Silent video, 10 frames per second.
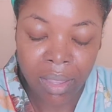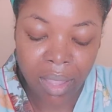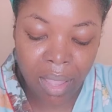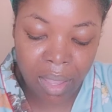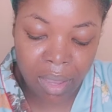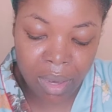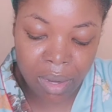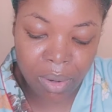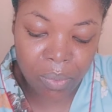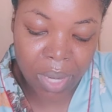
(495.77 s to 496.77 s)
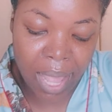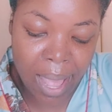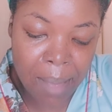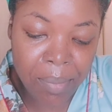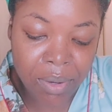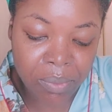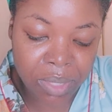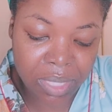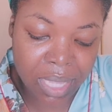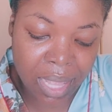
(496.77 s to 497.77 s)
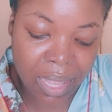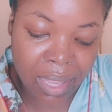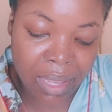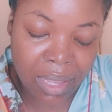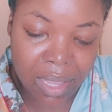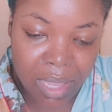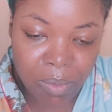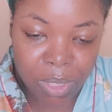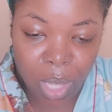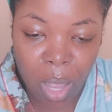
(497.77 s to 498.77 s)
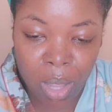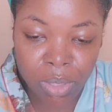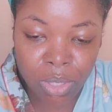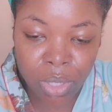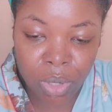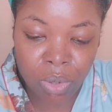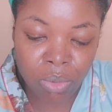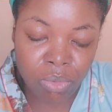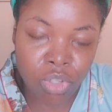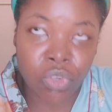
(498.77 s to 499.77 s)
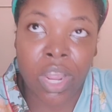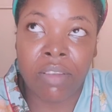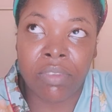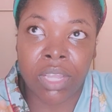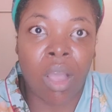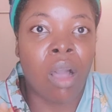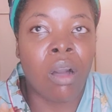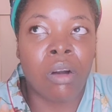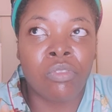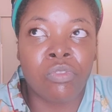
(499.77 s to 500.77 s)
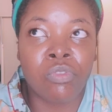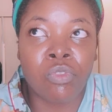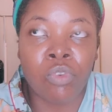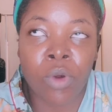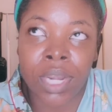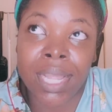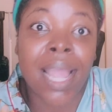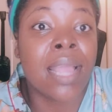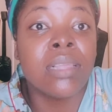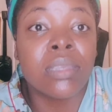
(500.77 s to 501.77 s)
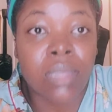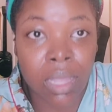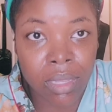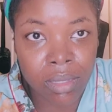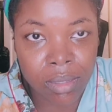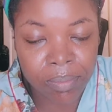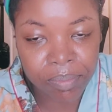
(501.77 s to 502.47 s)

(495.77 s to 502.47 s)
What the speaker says: And what happened was that he was also traveling off 48 states.